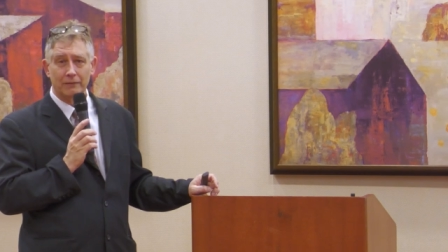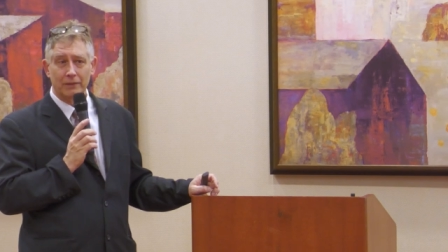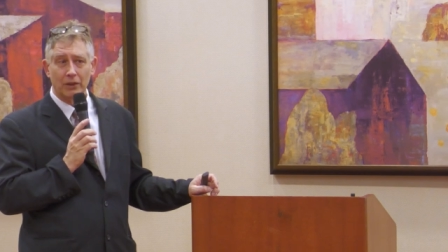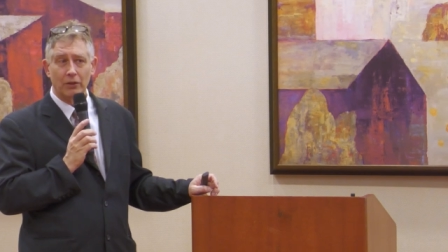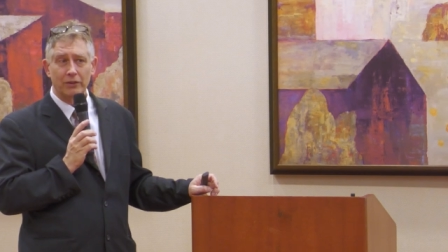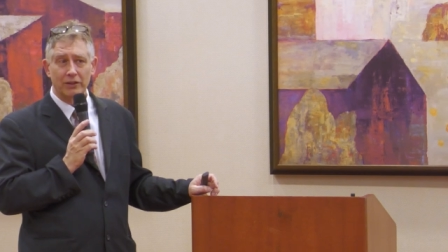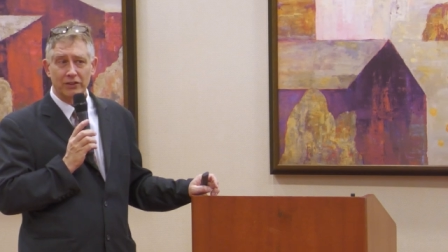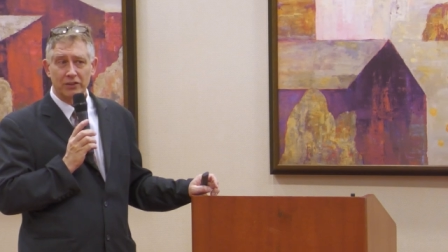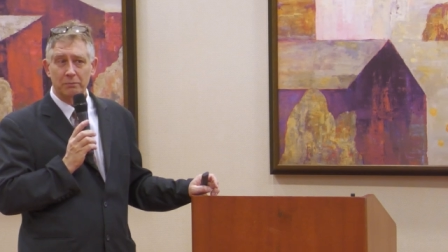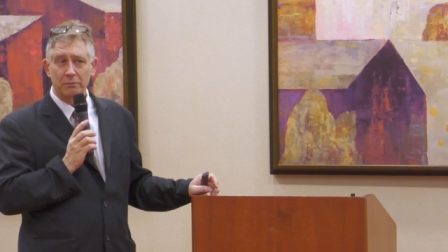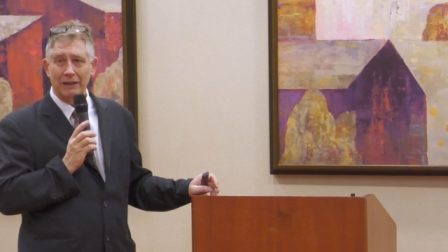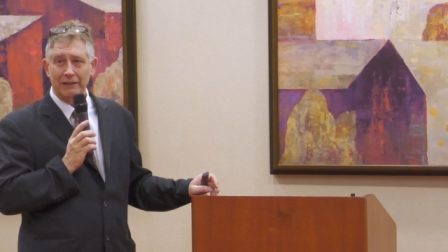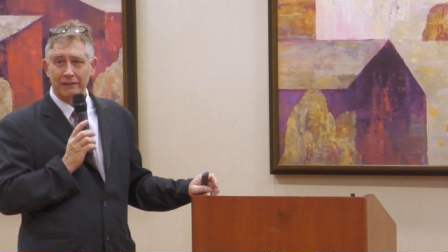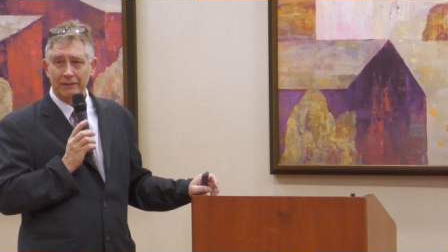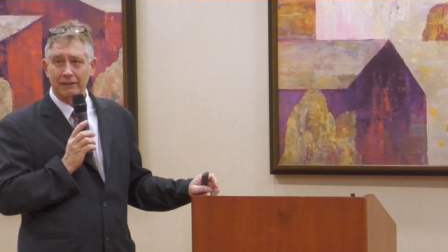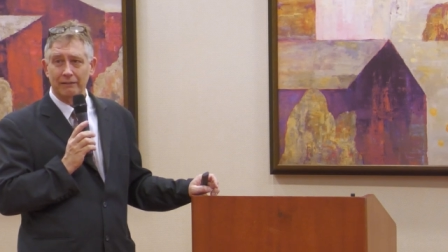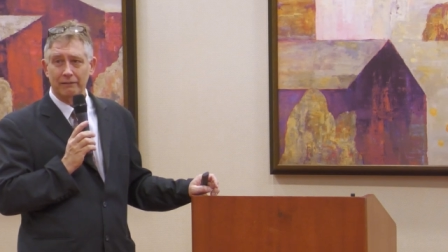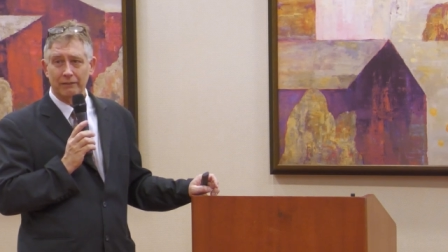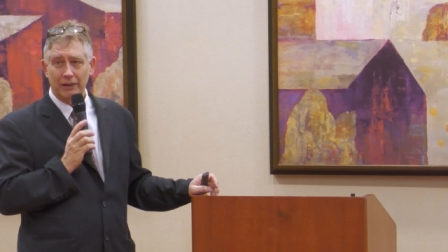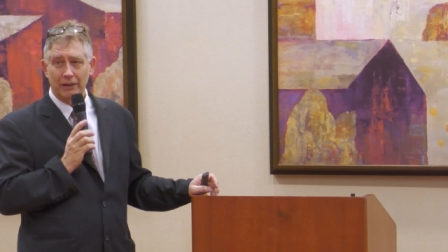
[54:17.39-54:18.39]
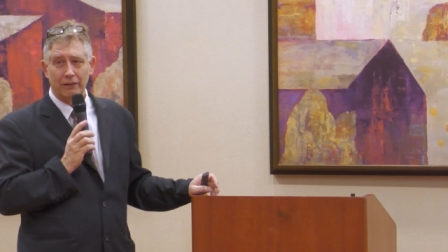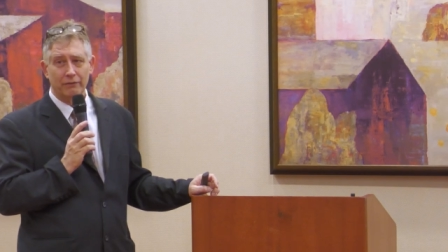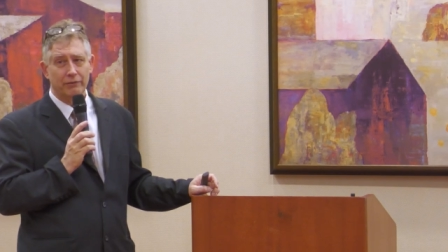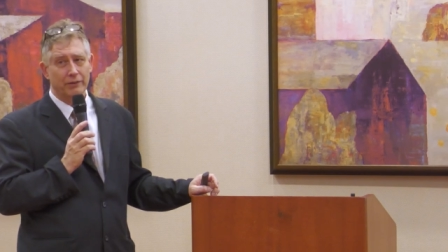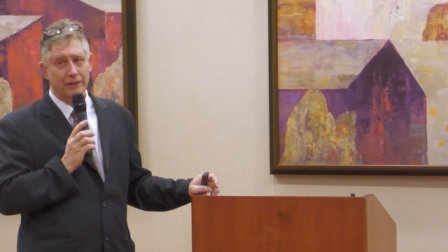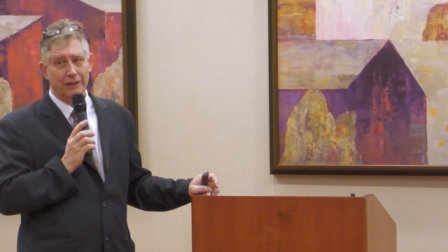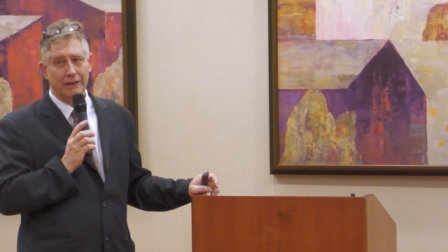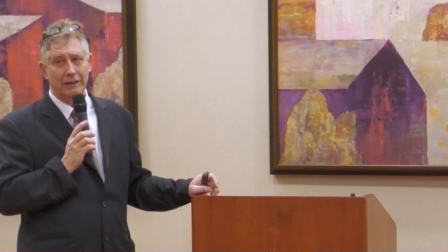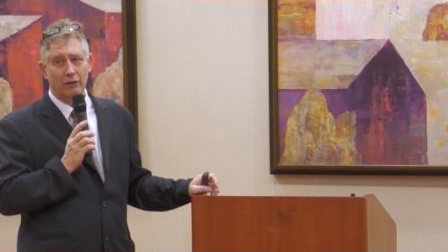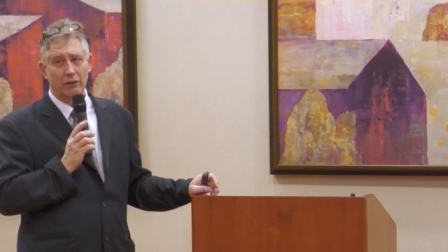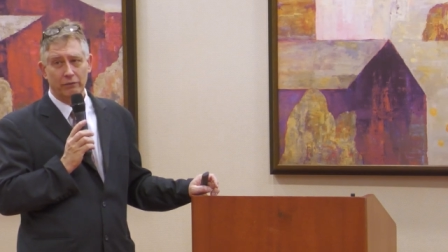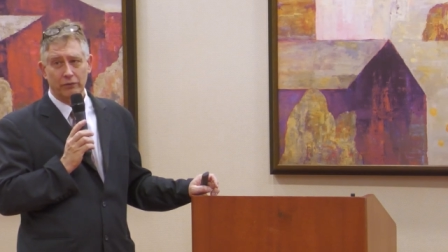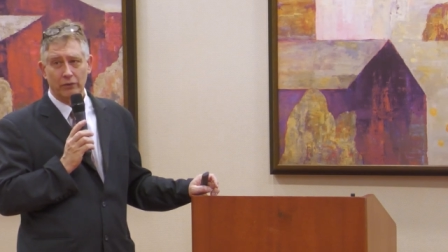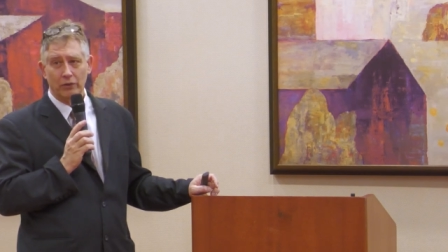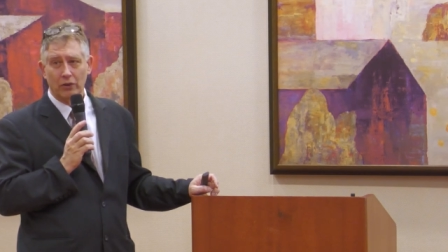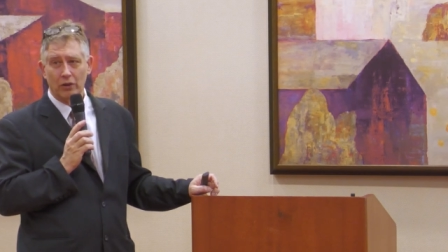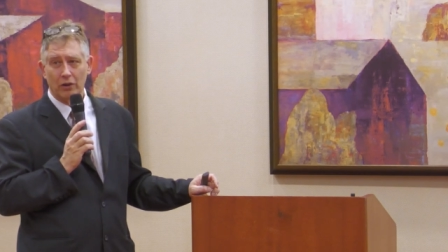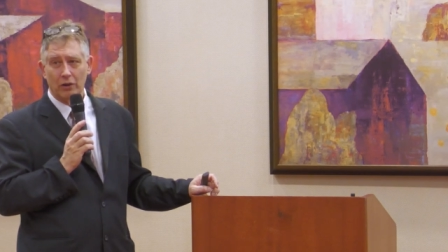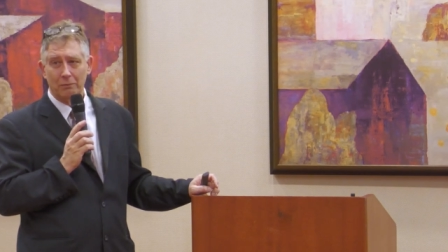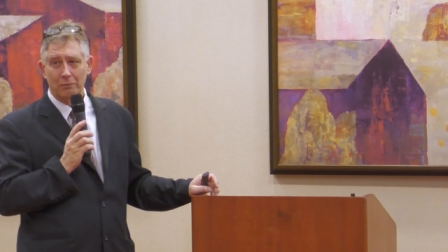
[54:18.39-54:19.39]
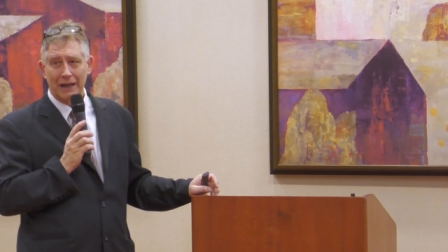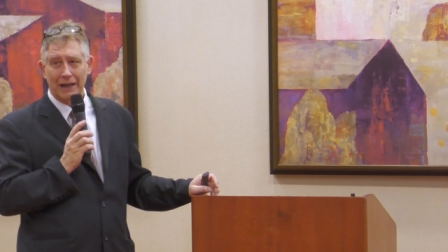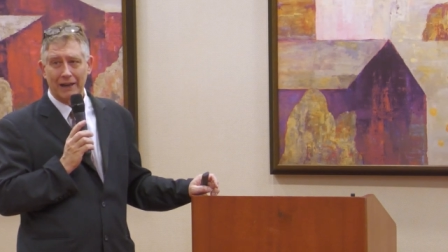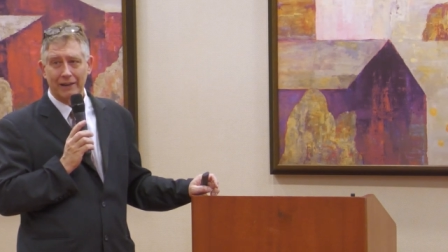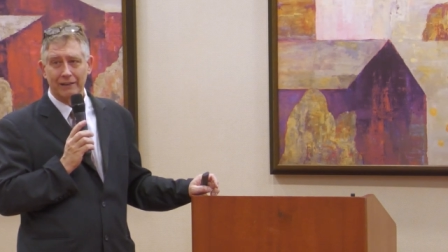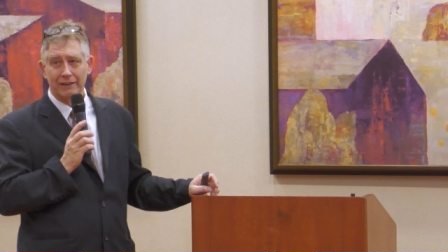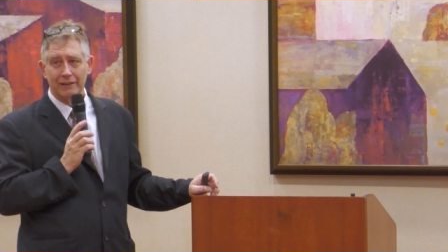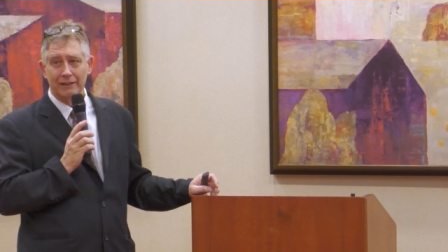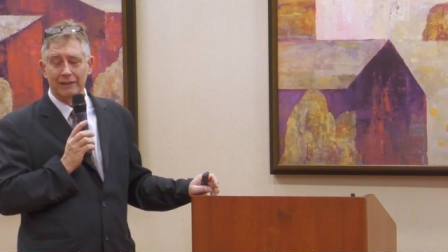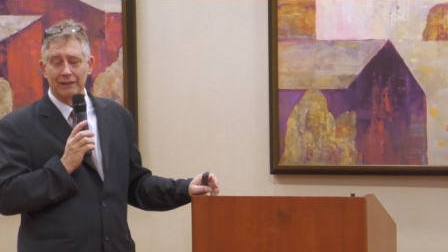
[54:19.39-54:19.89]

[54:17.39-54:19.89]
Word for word: don't expect a, a very helpful call back.